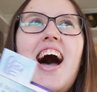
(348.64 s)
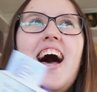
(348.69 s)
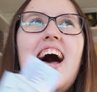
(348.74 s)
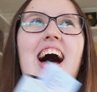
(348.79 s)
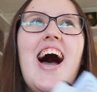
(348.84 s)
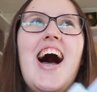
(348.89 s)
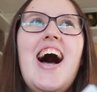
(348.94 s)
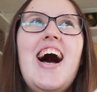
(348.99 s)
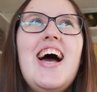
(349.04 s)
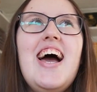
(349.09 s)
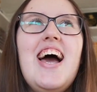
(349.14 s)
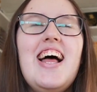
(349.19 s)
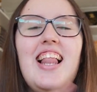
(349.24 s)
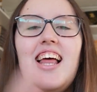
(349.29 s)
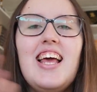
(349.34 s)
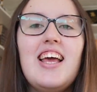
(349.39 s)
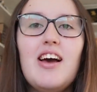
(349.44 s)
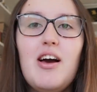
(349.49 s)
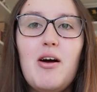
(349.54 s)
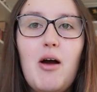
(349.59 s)

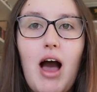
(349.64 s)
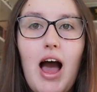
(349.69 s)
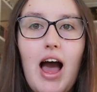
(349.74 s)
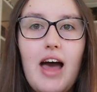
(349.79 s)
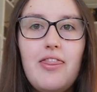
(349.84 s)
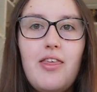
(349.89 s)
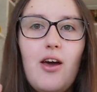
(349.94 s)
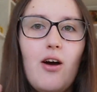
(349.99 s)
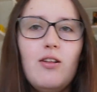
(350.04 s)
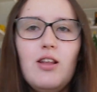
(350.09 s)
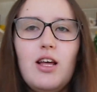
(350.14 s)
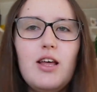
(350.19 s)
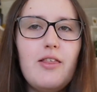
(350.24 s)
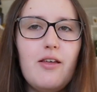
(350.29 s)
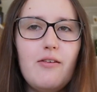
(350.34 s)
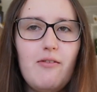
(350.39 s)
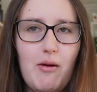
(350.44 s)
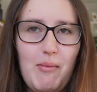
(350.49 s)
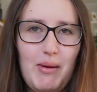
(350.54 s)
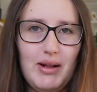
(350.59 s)
The only
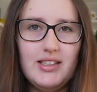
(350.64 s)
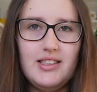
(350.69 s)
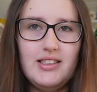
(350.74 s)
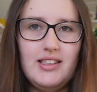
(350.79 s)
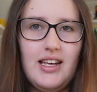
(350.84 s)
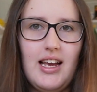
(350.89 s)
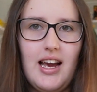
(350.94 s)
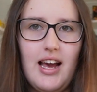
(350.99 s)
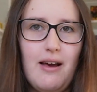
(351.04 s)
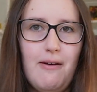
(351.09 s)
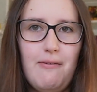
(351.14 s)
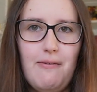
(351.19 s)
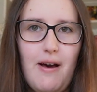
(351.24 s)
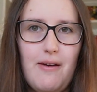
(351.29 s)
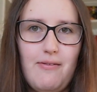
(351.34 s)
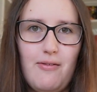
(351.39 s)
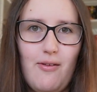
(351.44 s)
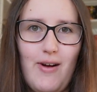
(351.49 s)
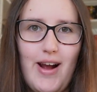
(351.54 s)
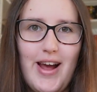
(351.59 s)
other romantasy I have
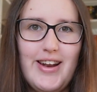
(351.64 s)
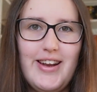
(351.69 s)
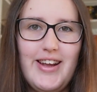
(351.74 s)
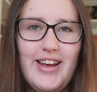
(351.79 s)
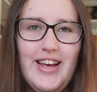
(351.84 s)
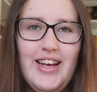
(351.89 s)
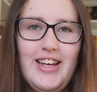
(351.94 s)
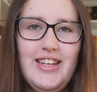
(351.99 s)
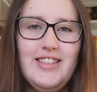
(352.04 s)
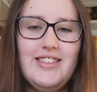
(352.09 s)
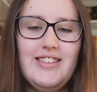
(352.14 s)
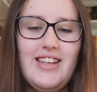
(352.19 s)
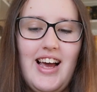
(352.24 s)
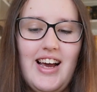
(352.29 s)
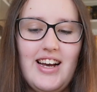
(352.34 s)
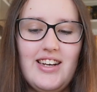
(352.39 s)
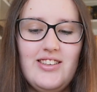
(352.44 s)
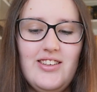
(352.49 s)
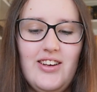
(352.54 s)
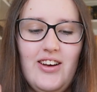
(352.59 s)
ever read is
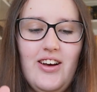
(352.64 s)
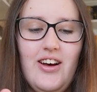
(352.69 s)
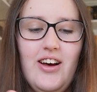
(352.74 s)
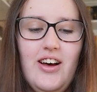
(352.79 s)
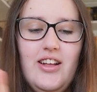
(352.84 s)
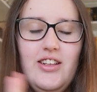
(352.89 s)
ACOTAR,